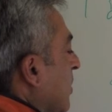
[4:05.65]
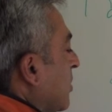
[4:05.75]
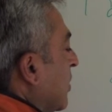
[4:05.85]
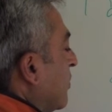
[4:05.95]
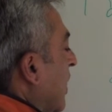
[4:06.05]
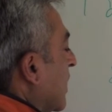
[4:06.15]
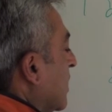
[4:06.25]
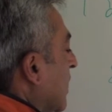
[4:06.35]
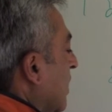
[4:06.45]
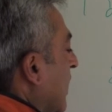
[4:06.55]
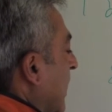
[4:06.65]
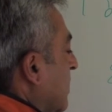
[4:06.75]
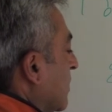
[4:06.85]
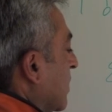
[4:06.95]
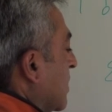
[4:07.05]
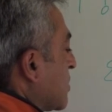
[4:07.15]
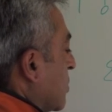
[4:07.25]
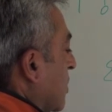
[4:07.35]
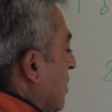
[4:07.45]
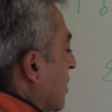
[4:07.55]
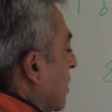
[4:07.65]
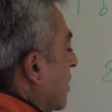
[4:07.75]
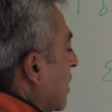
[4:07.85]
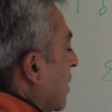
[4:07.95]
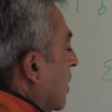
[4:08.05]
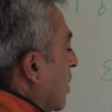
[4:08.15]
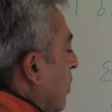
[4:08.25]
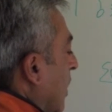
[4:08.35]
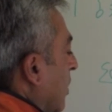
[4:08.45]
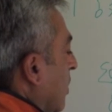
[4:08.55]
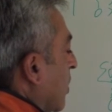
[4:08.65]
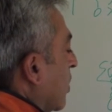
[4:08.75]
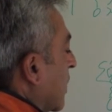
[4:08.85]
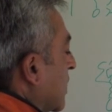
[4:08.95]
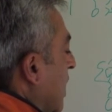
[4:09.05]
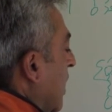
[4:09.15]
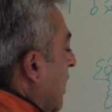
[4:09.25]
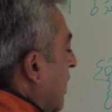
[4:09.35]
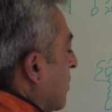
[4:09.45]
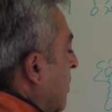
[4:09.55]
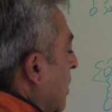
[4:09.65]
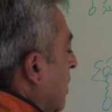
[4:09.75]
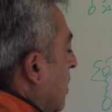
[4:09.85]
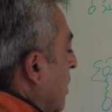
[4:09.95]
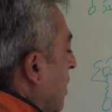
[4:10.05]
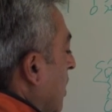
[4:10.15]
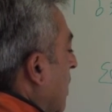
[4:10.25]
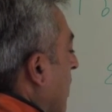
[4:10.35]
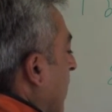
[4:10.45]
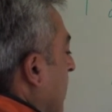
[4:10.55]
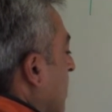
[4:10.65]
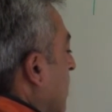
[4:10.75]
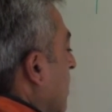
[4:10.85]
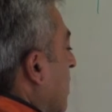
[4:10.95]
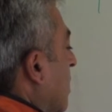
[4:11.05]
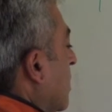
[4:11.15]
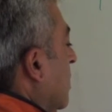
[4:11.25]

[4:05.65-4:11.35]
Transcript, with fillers: there may be very little activity. So here, we're over time. And here,